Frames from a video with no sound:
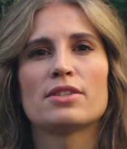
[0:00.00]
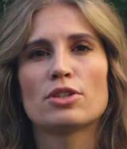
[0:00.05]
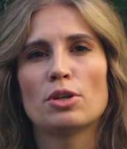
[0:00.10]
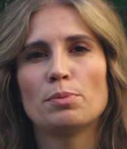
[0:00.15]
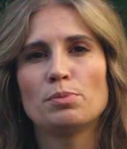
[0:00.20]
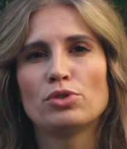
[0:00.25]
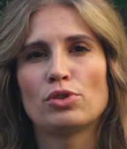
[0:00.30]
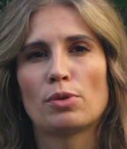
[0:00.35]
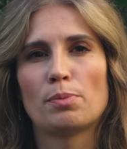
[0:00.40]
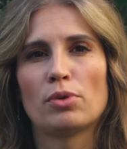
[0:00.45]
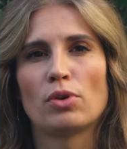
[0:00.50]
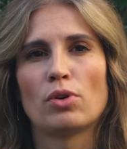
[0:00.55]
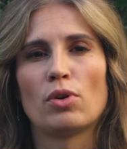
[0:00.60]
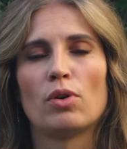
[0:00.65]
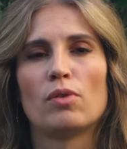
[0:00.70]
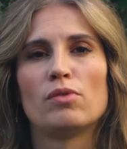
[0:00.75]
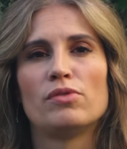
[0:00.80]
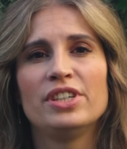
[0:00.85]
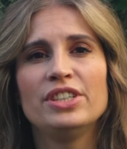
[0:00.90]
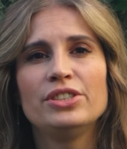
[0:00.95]

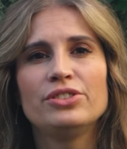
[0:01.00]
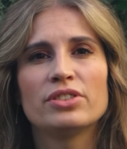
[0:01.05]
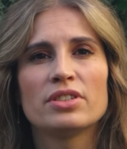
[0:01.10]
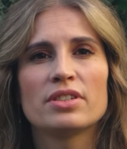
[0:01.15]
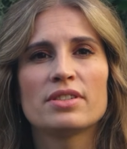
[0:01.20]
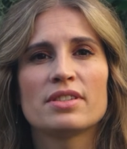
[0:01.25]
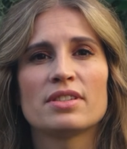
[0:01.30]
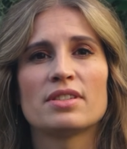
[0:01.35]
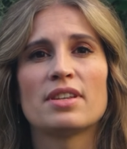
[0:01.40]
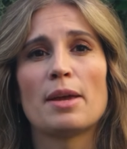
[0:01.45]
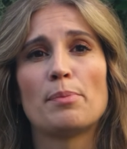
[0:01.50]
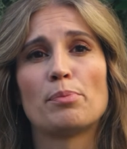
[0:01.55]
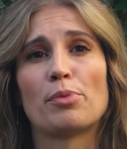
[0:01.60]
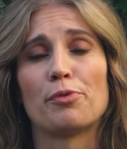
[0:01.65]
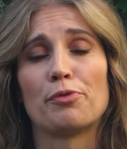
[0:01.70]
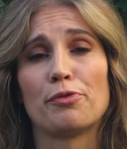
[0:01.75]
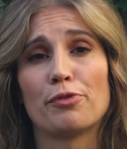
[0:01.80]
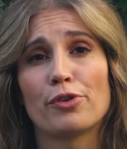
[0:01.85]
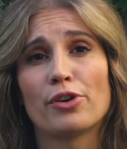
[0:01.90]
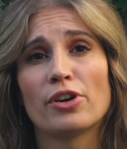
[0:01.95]
subtropical regions, they
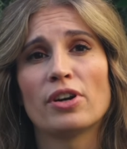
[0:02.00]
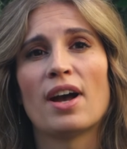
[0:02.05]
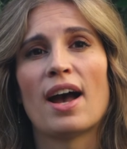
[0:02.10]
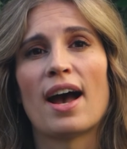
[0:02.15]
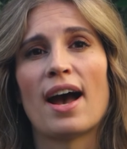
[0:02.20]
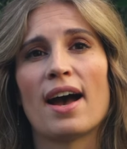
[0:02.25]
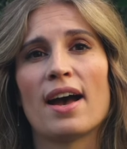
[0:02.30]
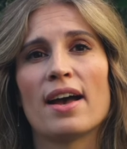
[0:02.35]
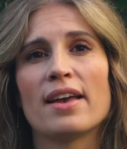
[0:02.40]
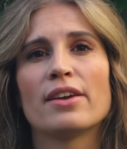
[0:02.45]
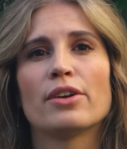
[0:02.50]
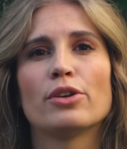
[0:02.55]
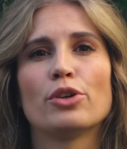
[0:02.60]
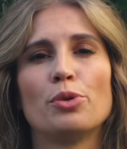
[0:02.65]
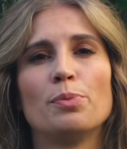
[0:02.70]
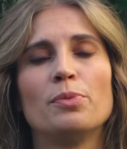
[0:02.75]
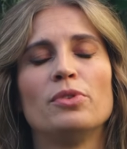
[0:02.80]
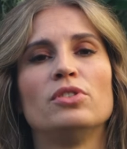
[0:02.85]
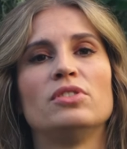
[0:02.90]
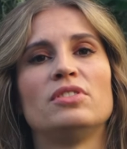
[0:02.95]
prefer higher
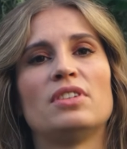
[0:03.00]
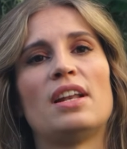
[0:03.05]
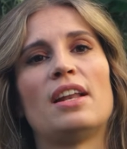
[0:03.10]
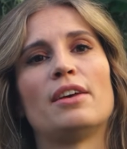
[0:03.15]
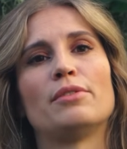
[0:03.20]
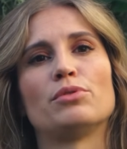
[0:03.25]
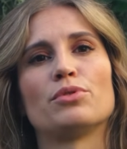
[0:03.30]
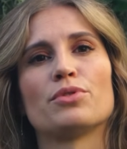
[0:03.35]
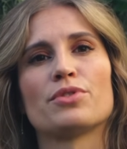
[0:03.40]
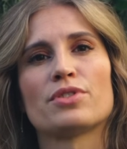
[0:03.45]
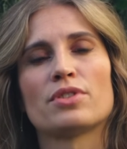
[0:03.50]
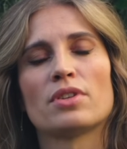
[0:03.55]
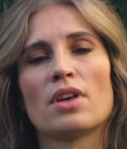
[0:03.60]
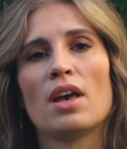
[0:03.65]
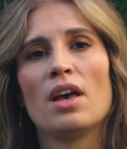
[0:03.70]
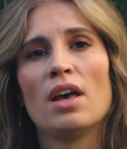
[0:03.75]
humidity levels.